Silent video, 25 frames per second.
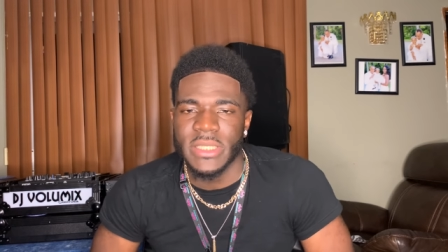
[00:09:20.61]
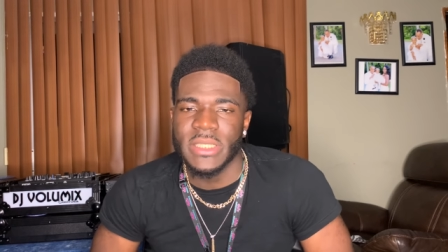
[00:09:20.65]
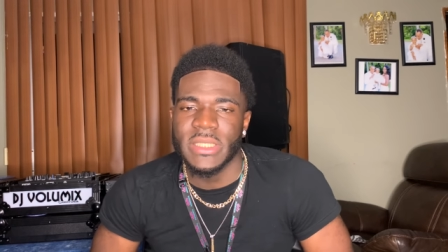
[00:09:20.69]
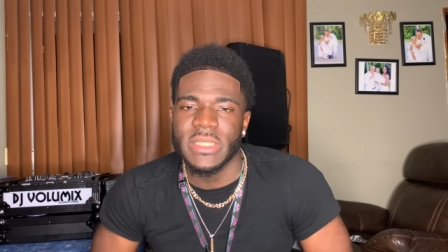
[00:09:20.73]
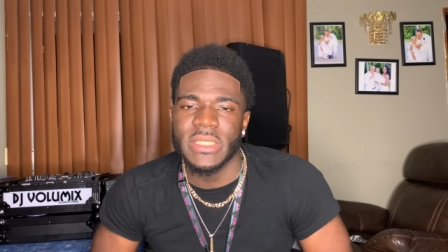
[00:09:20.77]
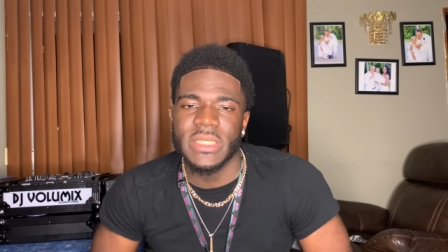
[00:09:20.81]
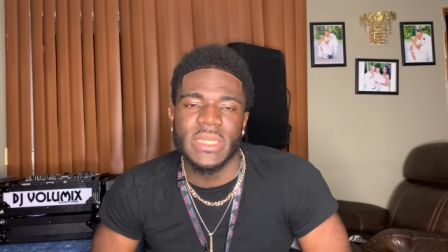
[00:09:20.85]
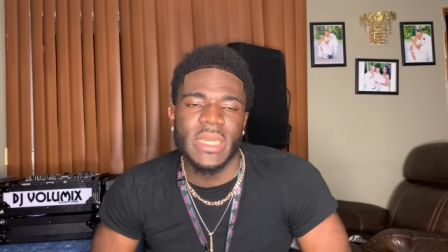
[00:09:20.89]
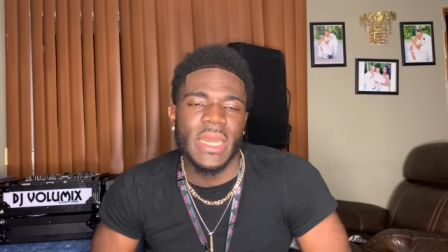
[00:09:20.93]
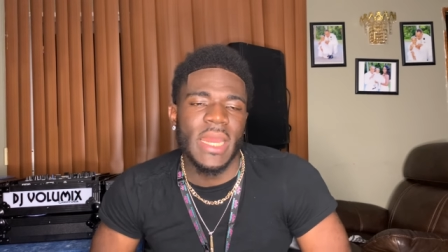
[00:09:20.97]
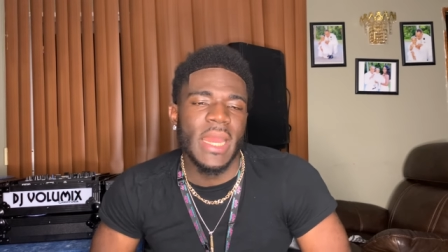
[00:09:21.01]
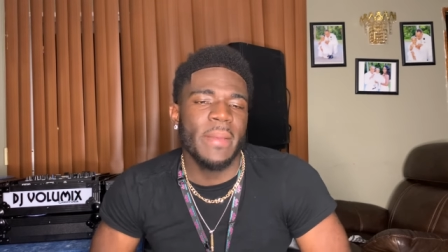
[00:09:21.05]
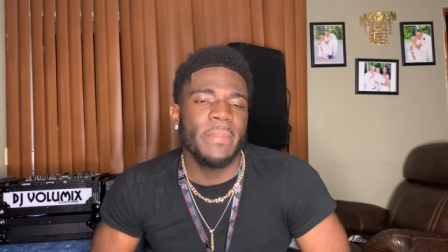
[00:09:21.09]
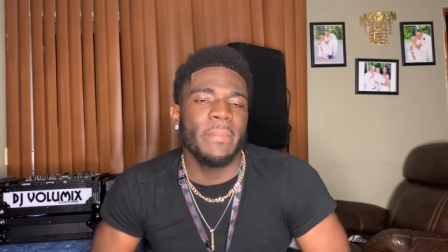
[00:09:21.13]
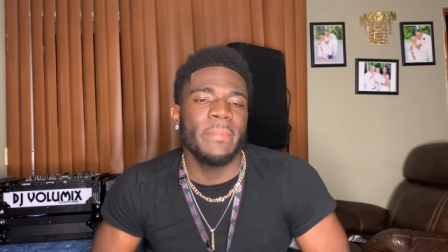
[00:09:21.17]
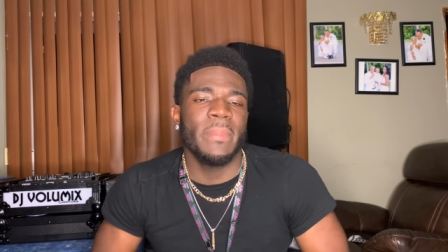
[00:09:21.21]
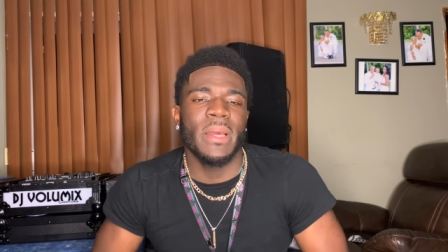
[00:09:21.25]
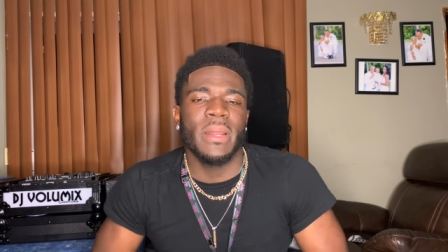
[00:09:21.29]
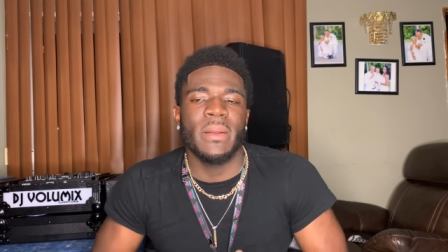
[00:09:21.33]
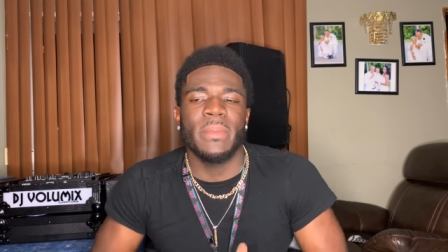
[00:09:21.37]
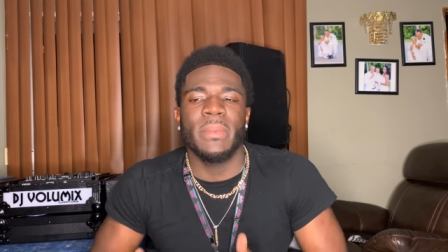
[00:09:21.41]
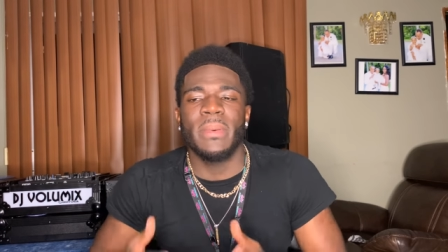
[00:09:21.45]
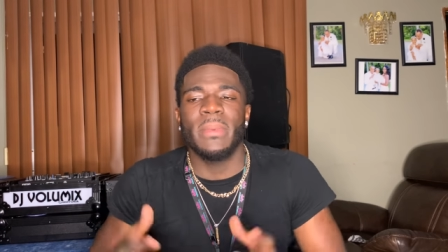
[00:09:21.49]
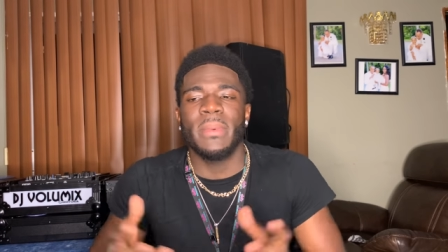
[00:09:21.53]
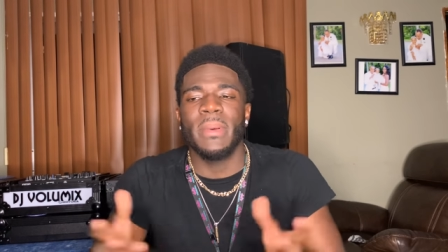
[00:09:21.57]
this and that, blah
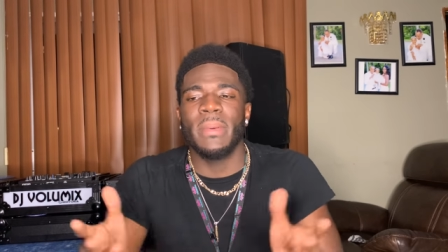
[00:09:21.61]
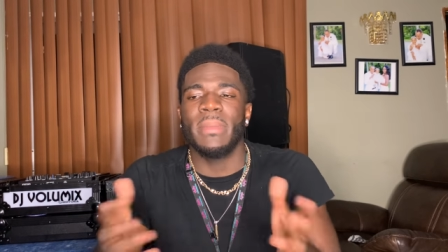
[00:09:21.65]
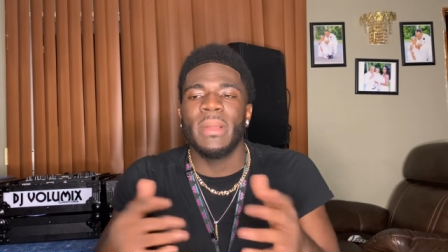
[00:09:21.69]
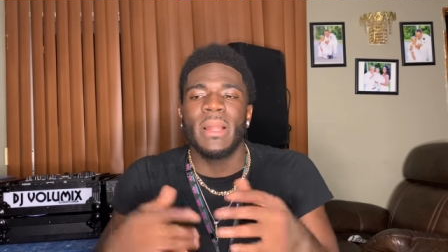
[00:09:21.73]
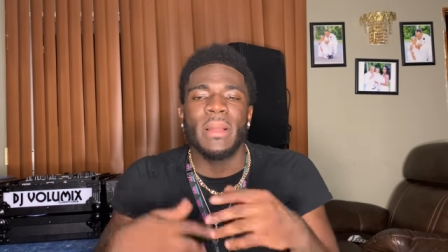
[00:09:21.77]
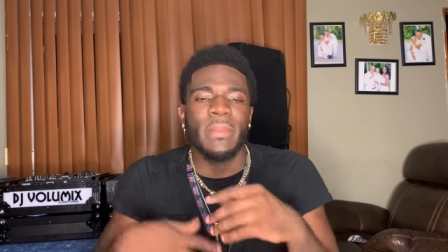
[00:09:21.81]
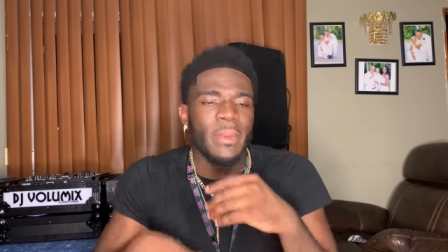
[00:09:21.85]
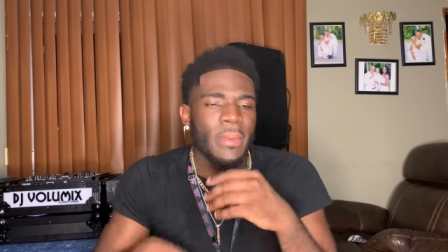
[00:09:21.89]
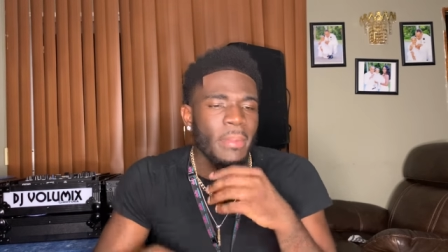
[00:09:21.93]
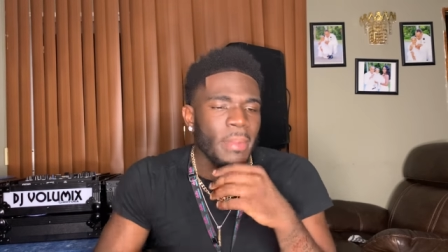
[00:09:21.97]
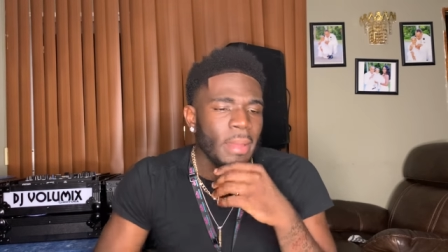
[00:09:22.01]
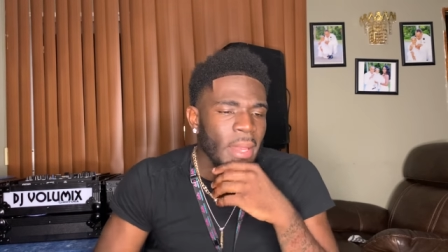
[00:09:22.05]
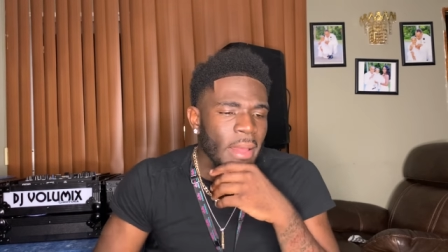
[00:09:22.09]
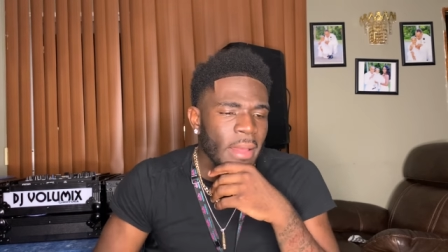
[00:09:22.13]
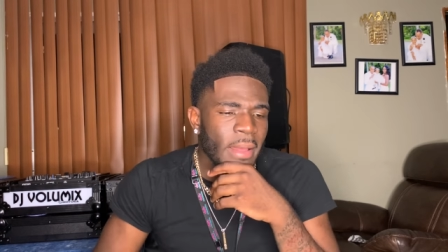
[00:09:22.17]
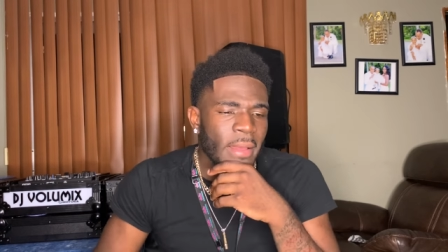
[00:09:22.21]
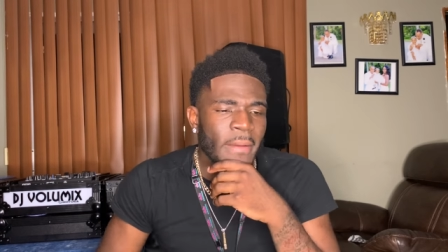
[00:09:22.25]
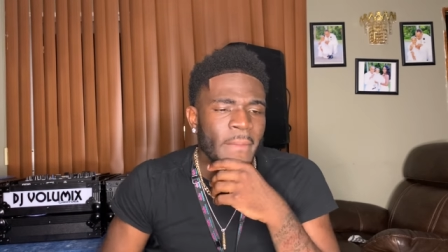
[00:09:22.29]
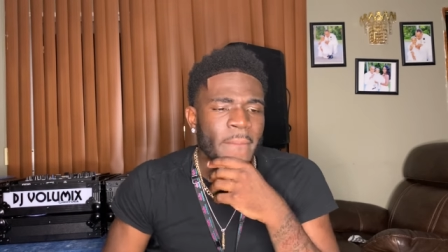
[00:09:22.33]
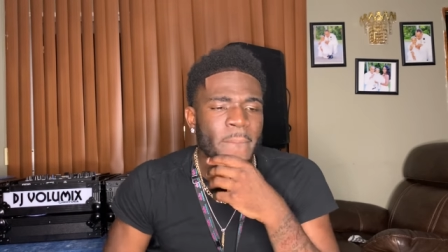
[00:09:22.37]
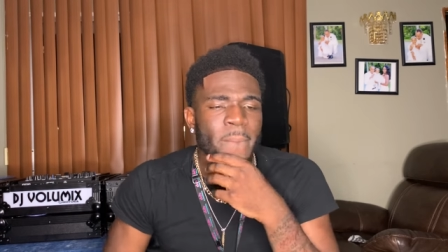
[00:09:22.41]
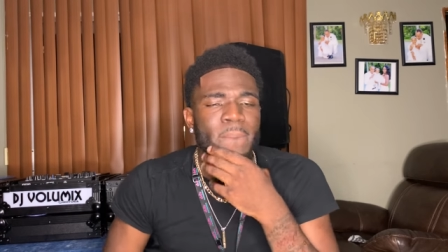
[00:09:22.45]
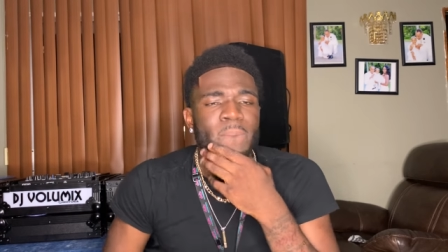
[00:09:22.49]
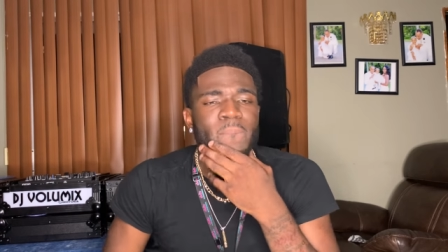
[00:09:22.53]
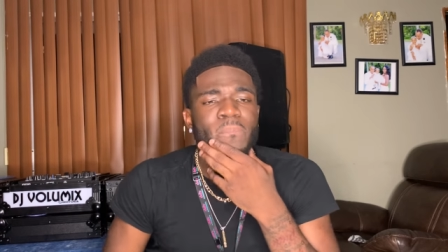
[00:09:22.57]
blah blah blah blah blah,
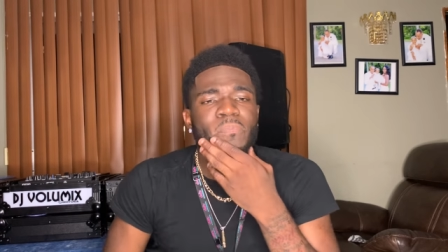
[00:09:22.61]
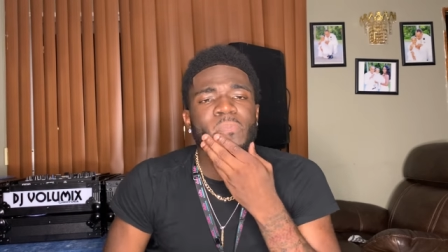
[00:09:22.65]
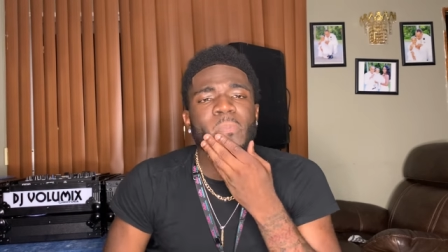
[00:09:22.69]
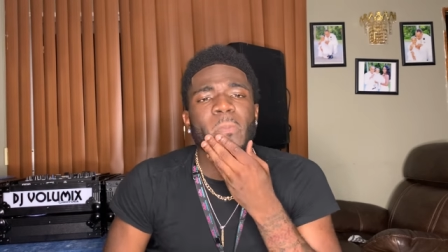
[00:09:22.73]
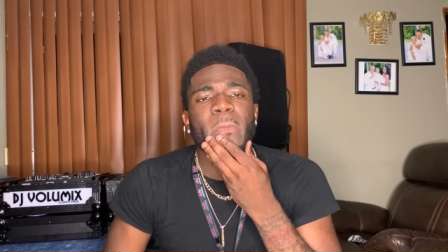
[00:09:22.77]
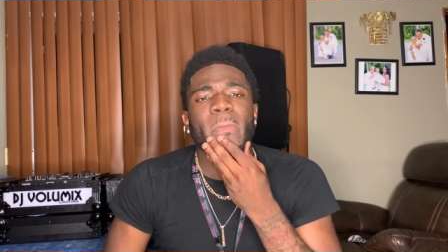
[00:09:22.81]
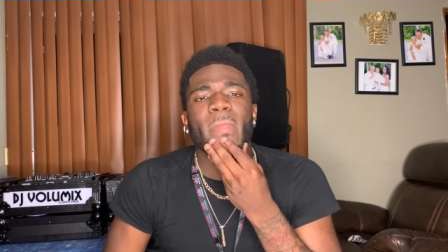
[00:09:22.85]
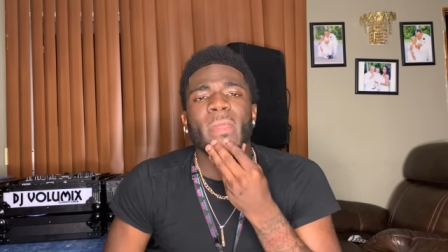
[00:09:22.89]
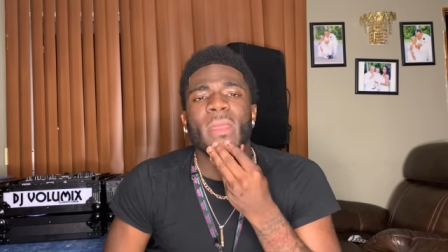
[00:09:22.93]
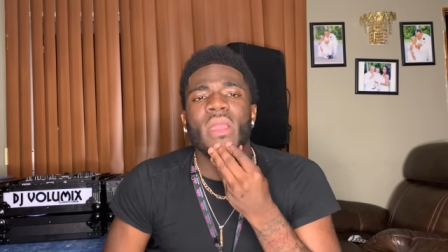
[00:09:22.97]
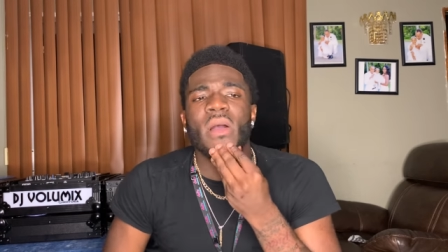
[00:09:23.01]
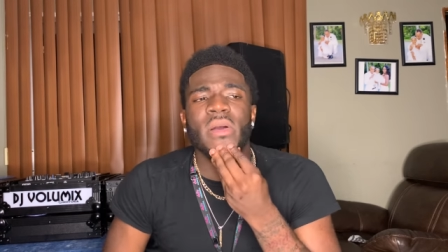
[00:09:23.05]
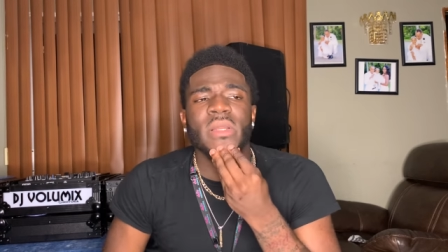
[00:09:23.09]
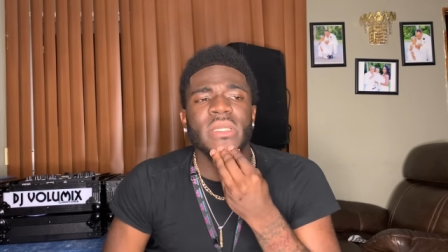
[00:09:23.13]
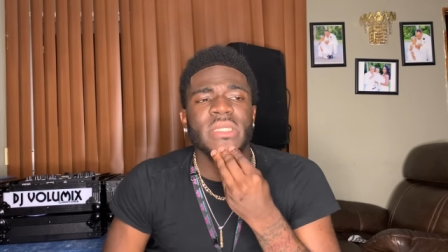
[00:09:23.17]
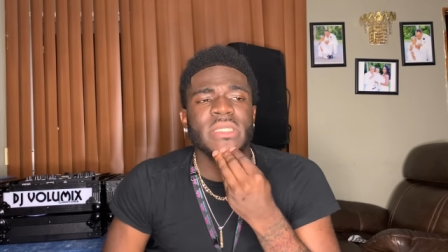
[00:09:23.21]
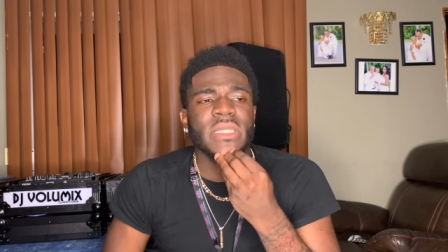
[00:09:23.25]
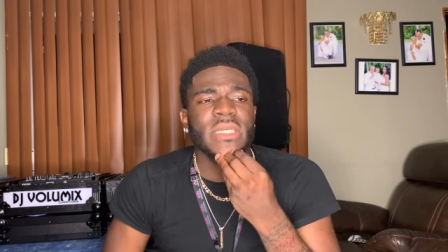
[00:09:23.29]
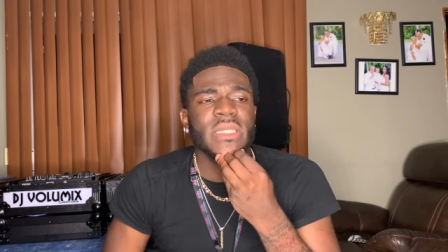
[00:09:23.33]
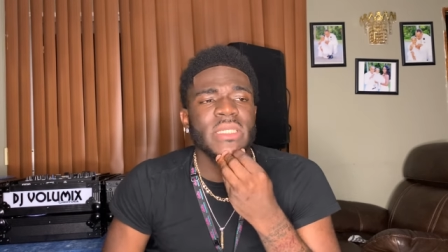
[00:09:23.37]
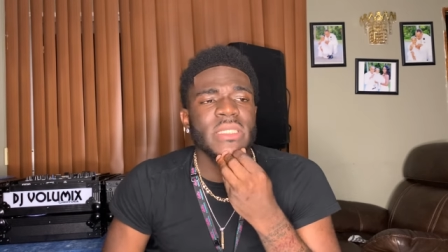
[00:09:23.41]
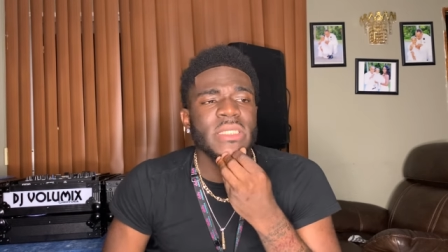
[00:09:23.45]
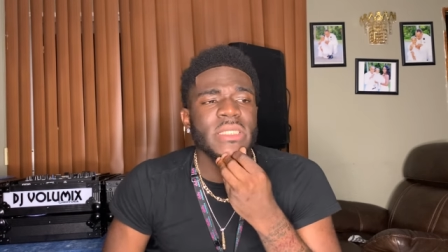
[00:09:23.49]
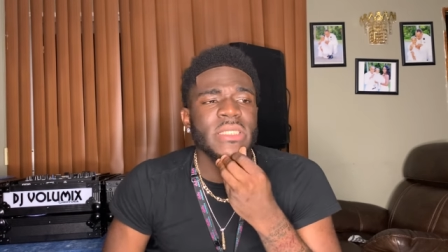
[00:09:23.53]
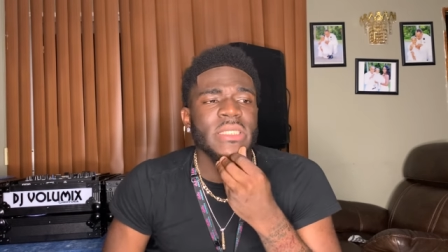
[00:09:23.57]
all this
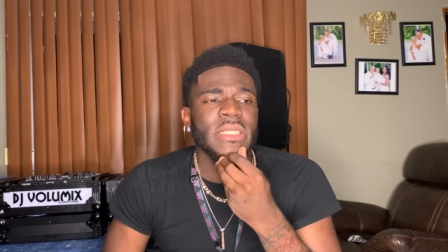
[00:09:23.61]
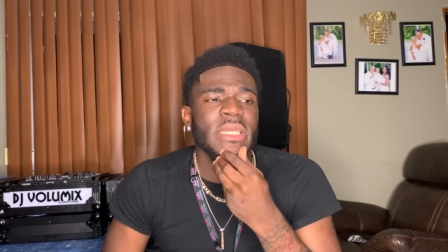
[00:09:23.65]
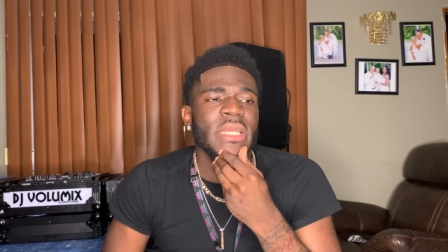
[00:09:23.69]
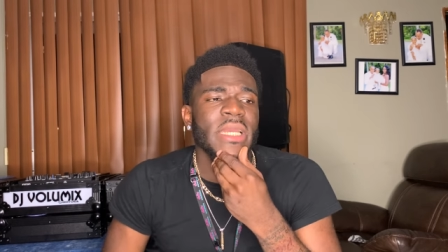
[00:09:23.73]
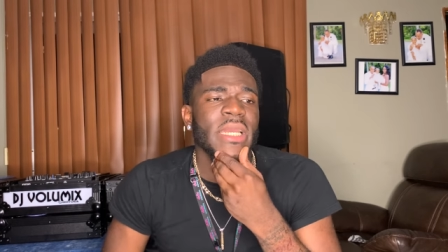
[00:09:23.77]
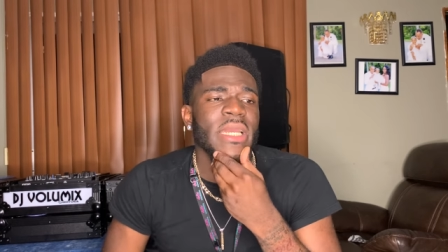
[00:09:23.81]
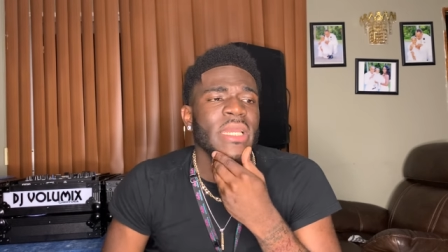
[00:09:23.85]
other shit.